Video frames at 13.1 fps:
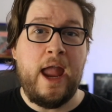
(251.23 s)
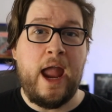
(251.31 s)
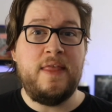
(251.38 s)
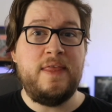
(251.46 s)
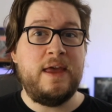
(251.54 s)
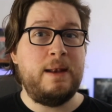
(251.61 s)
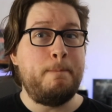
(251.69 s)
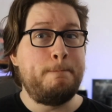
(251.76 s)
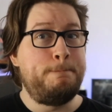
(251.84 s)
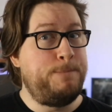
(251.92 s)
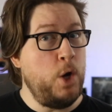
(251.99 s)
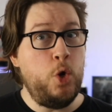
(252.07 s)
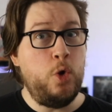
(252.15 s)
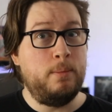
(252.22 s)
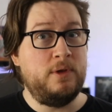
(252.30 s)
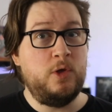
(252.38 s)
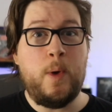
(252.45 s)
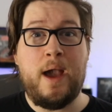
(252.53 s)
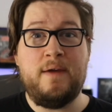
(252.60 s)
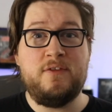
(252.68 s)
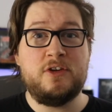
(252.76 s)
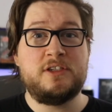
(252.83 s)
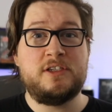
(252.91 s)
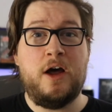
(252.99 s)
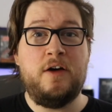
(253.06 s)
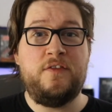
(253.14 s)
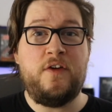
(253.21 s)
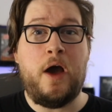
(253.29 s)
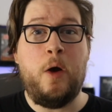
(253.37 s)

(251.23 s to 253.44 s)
and then boom, you have yourself